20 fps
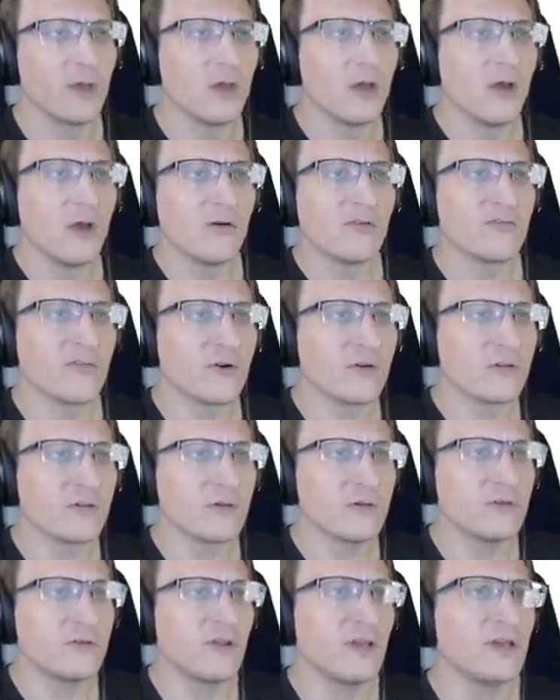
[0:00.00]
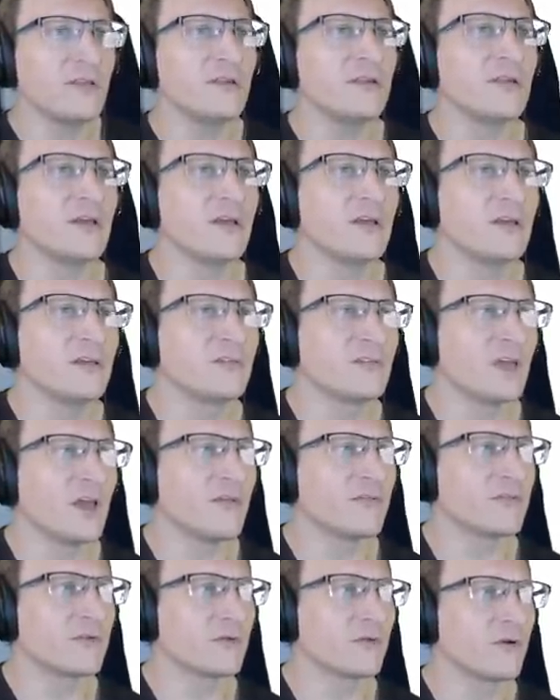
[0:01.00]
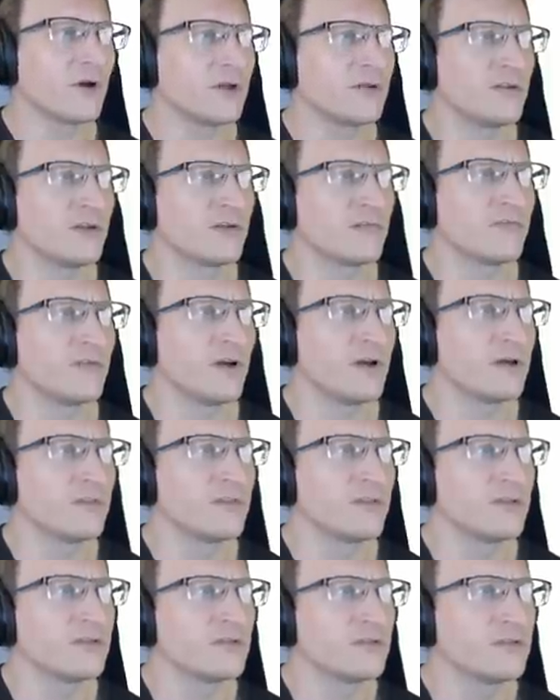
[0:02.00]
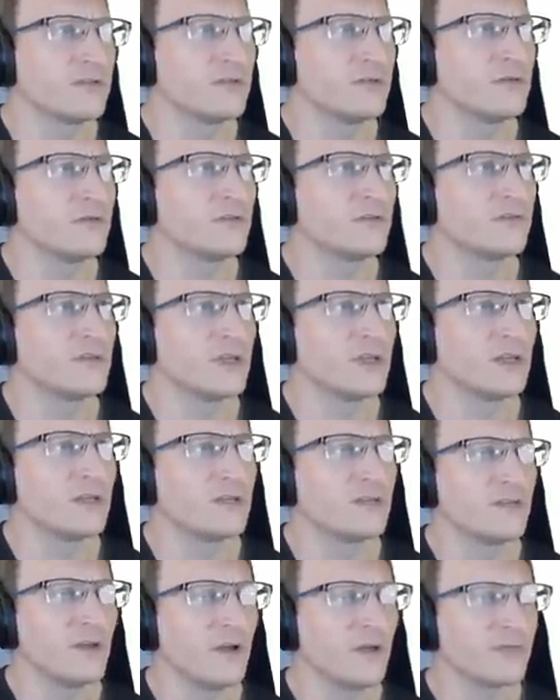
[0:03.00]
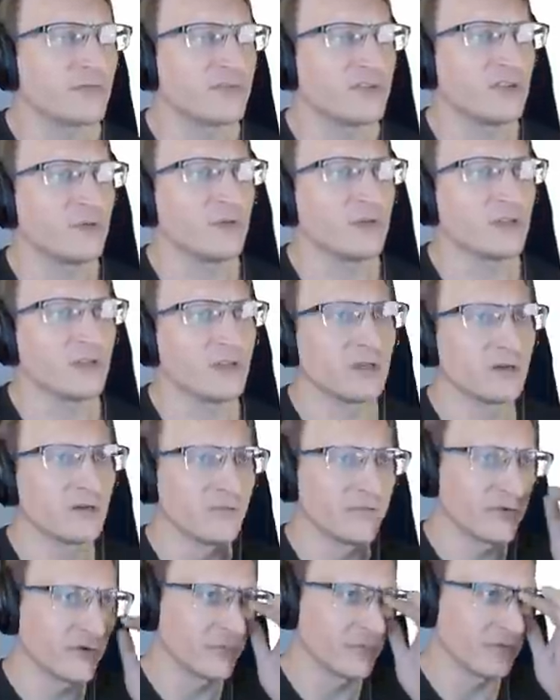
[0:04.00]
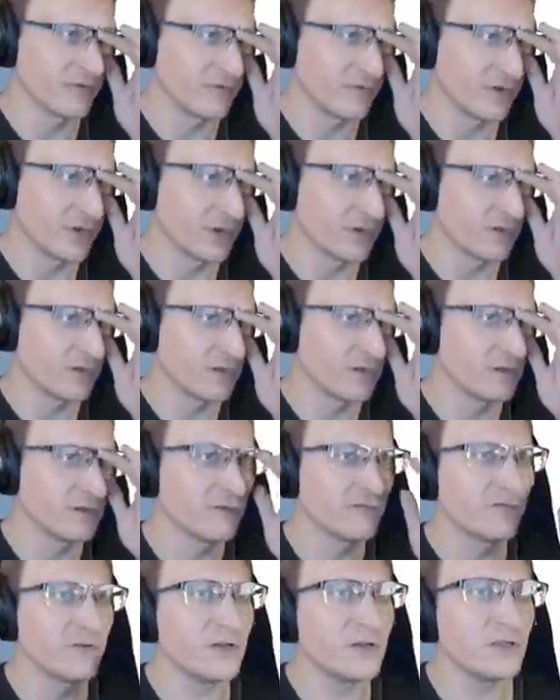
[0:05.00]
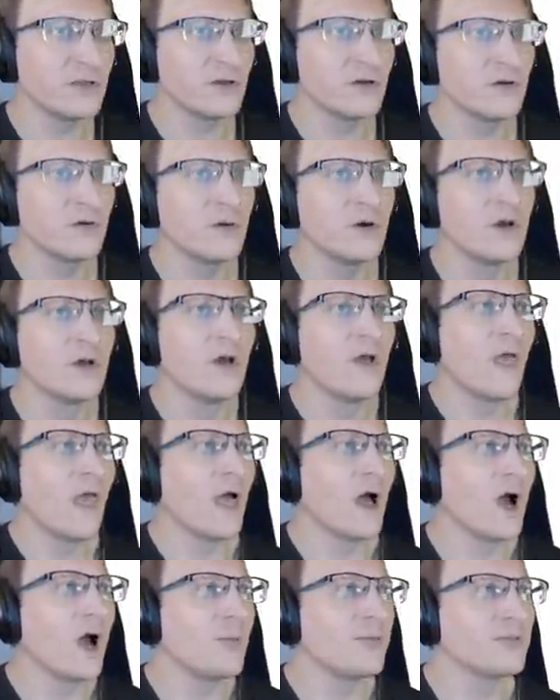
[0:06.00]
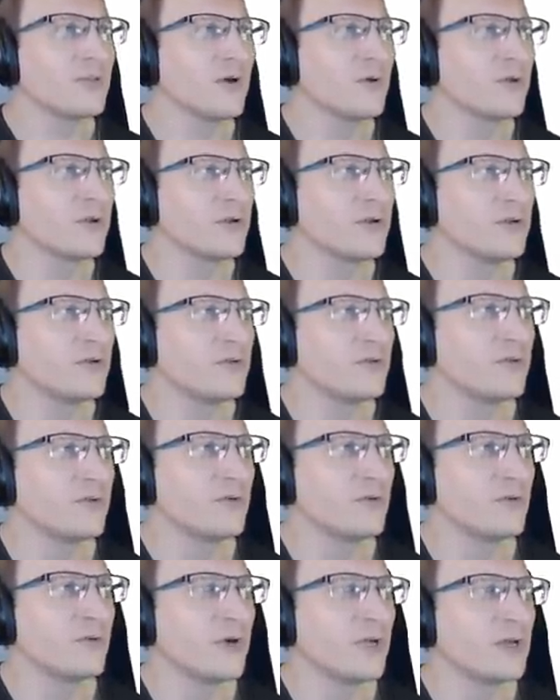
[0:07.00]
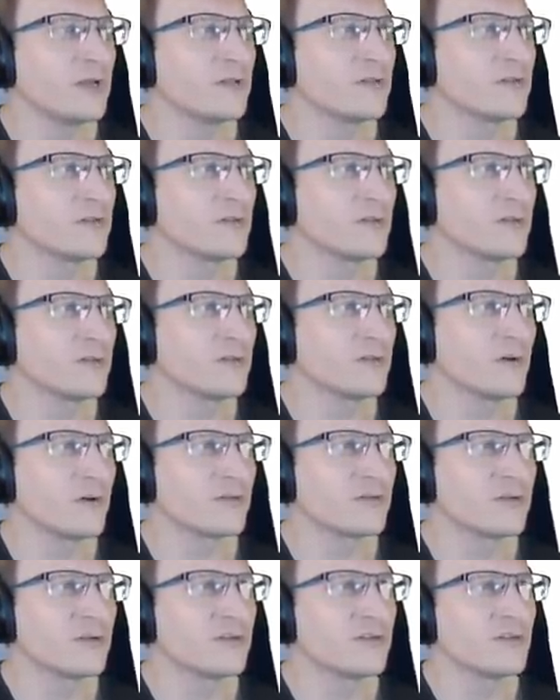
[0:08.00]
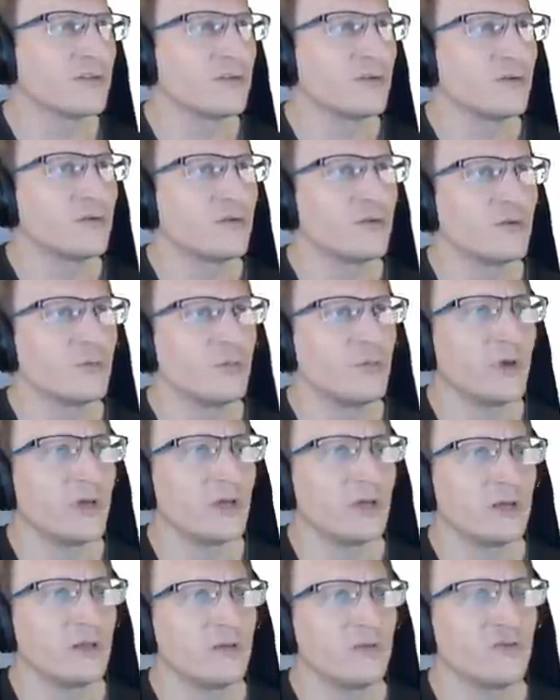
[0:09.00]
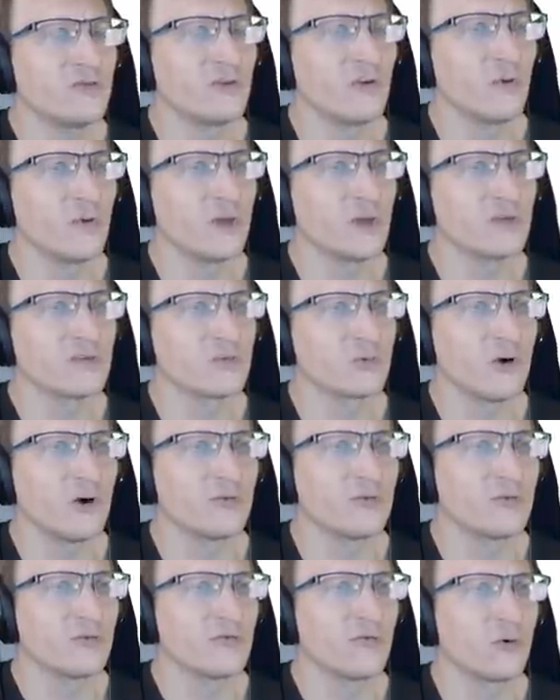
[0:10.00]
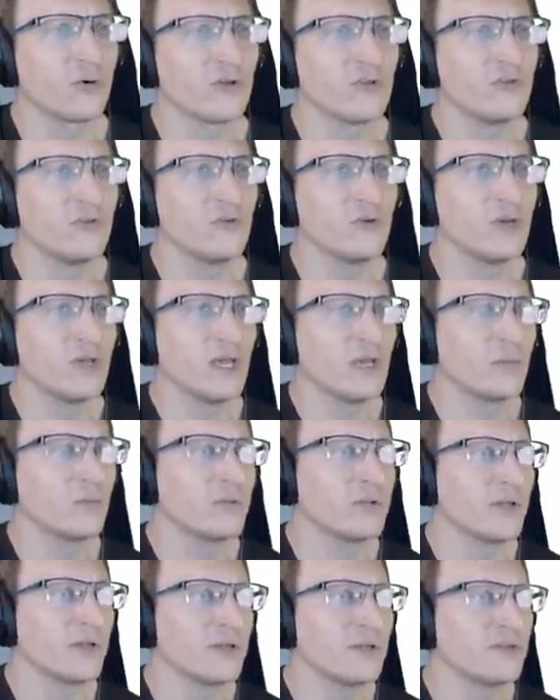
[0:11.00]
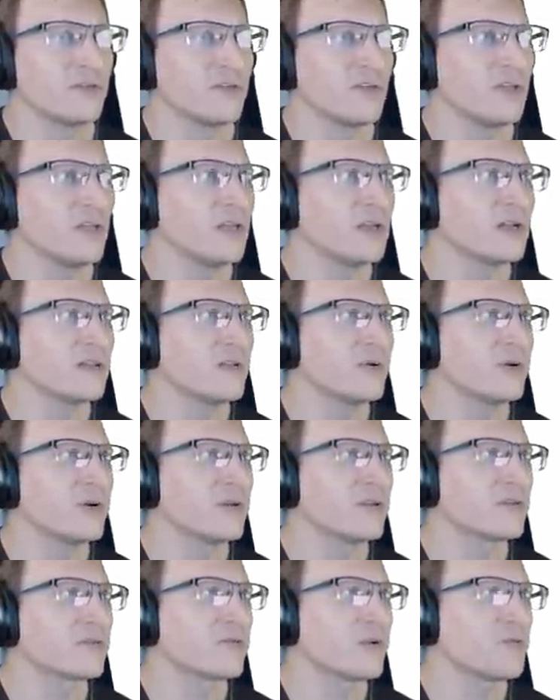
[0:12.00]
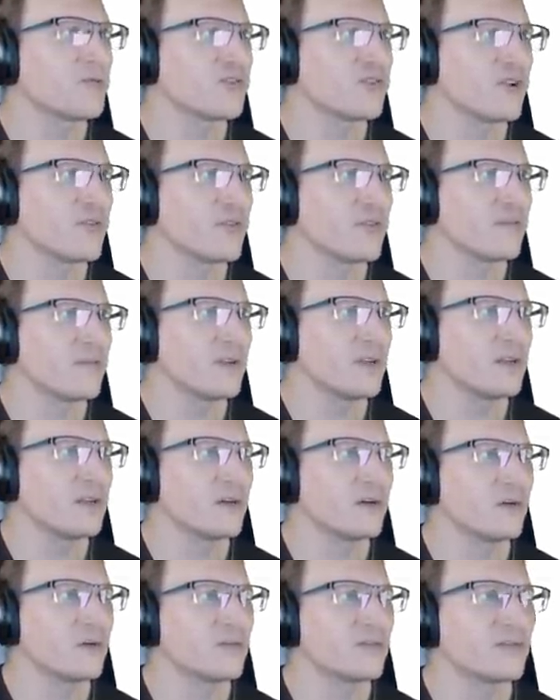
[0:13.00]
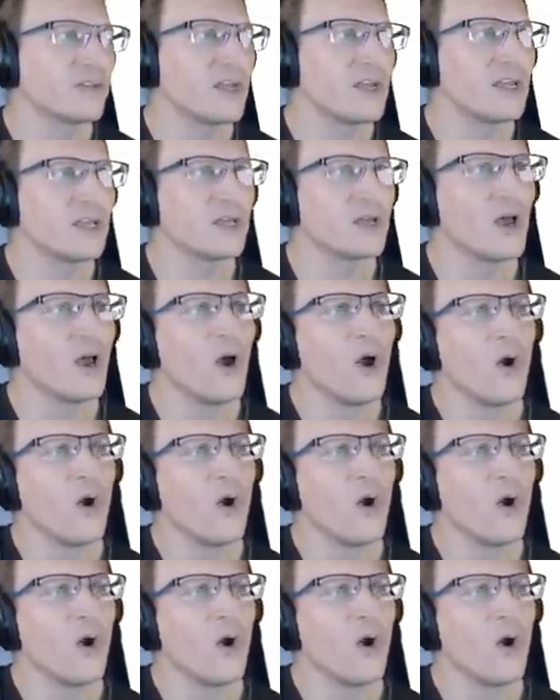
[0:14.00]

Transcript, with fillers: Further, 10 days after Crytek filed this suit, CIG itself seemingly confirmed the fact in a video uploaded to its Star Citizen YouTube page showing Squadron 42 gameplay, CIG included a description of the video stating,